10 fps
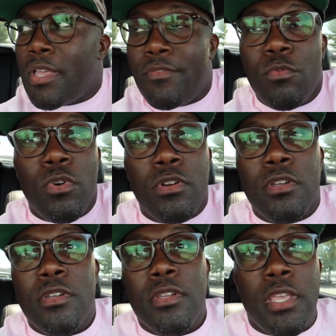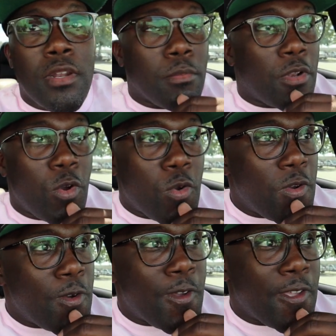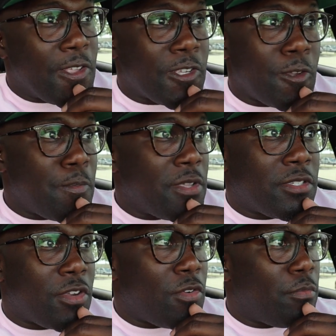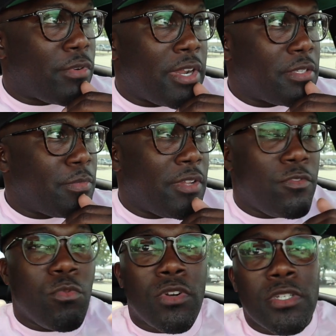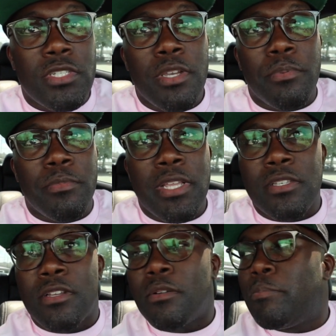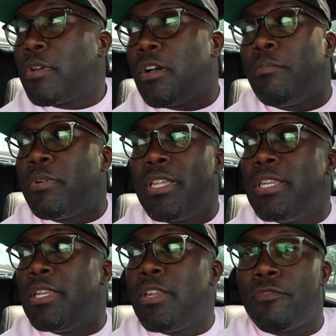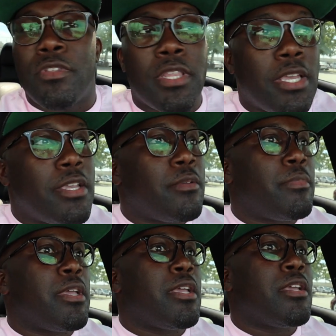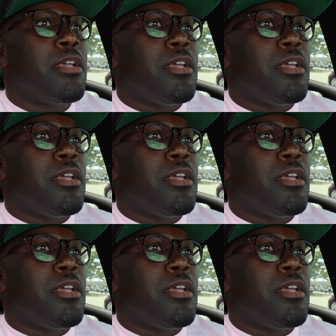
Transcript: if you want to get them local, it's gonna be a certain price. But if you want to ship them, that's a completely different thing, man.